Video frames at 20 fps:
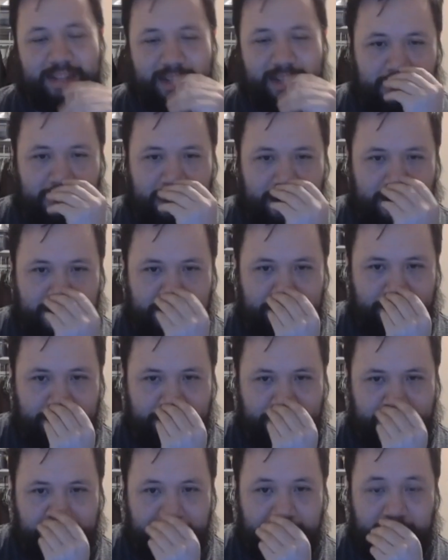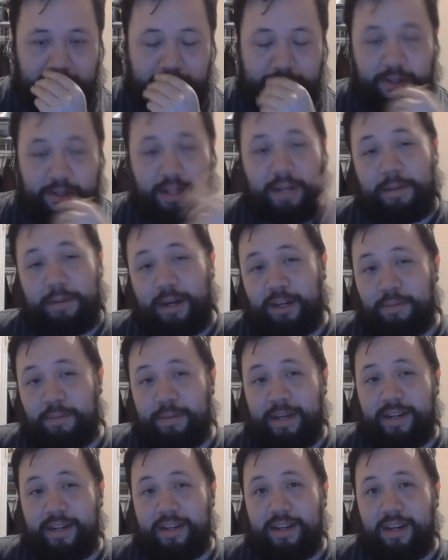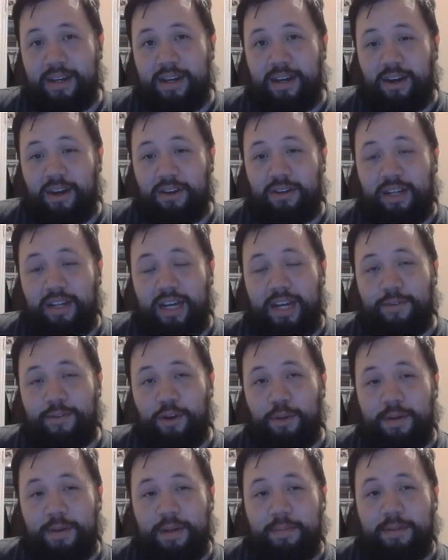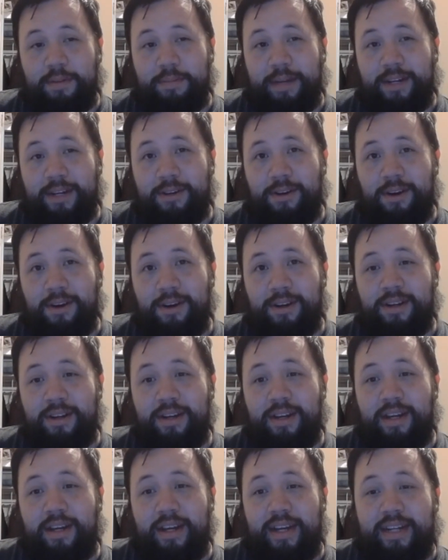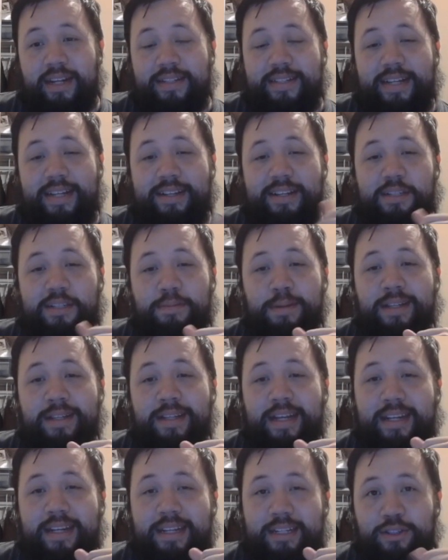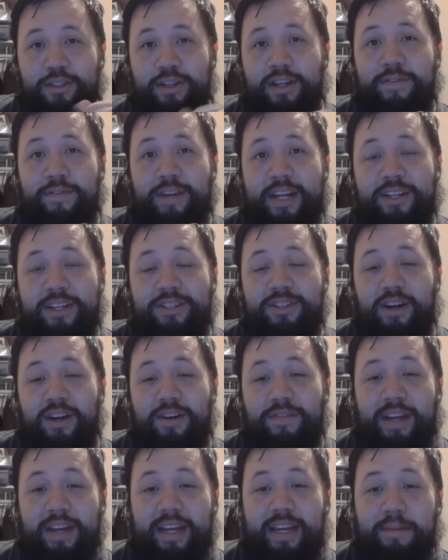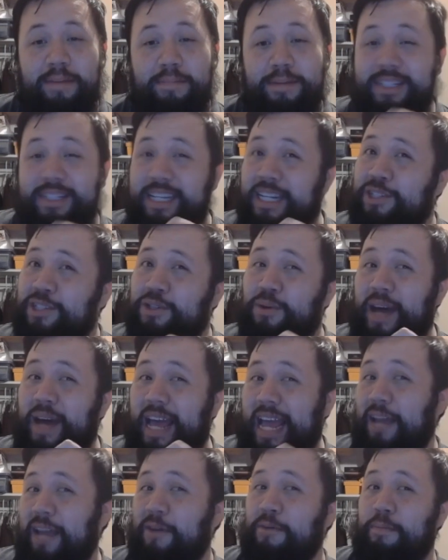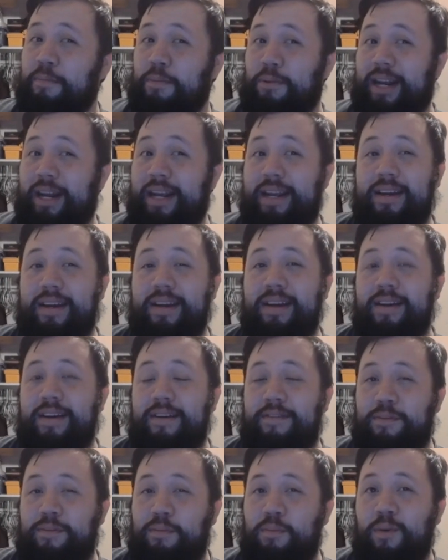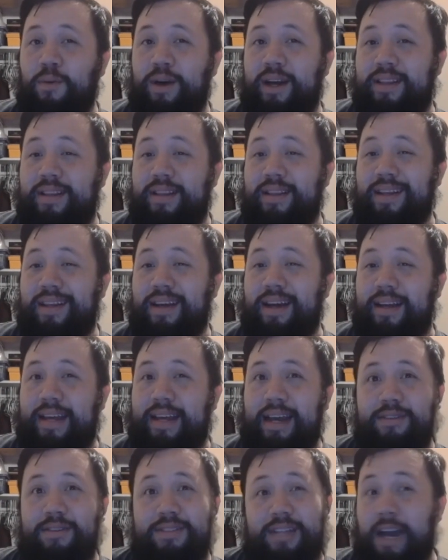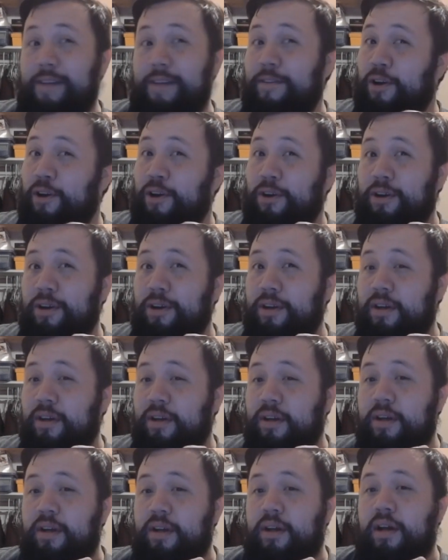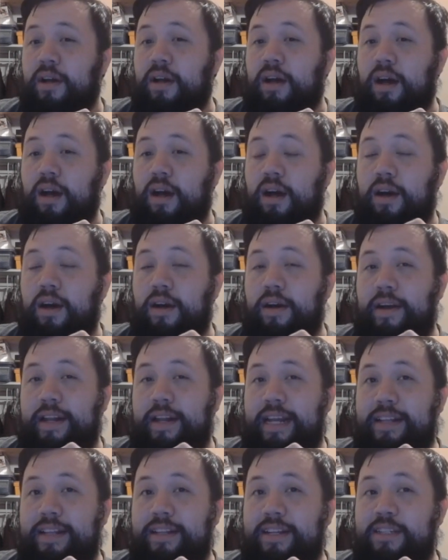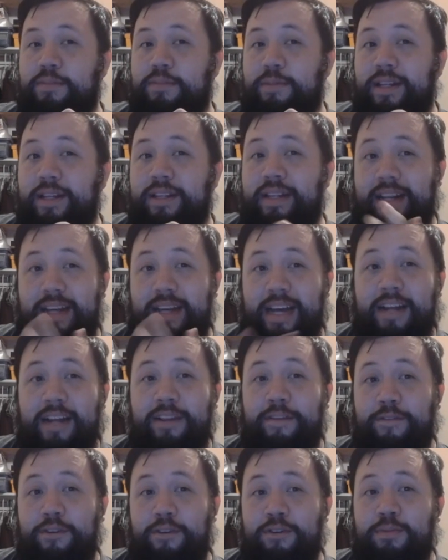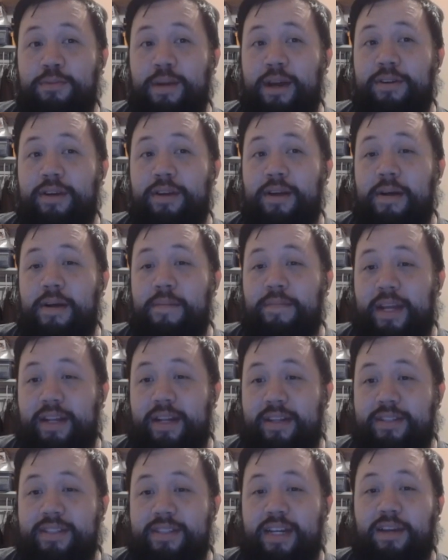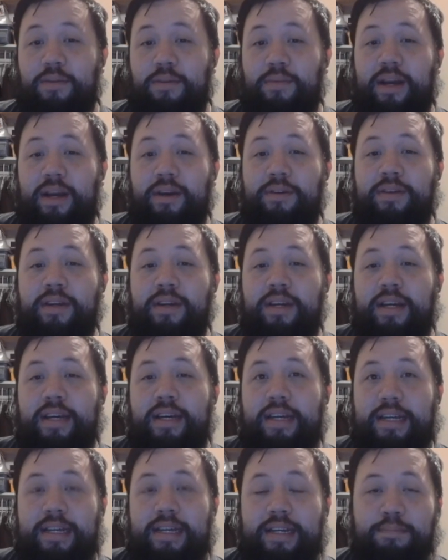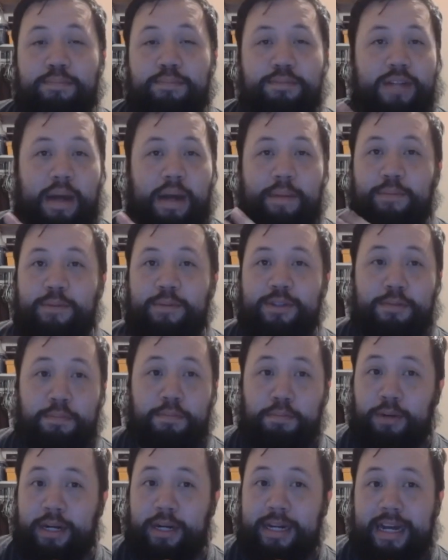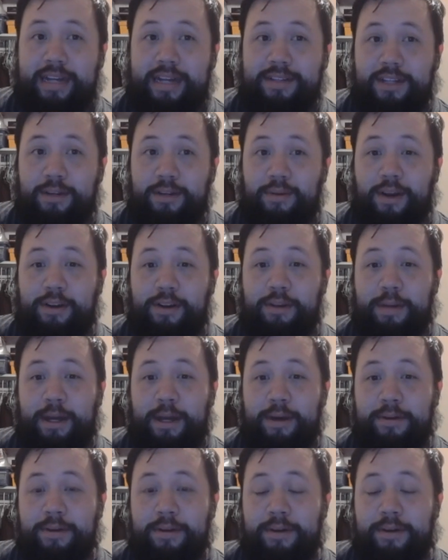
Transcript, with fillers: Um, so Magomed Ankalaev opened up the main card against Anthony Smith, and he took advantage of a potential ankle break, from what accounts I've heard. Uh, Anthony Smith that he had in the first round, and in the second round he stopped him with some pretty nasty ground and pound.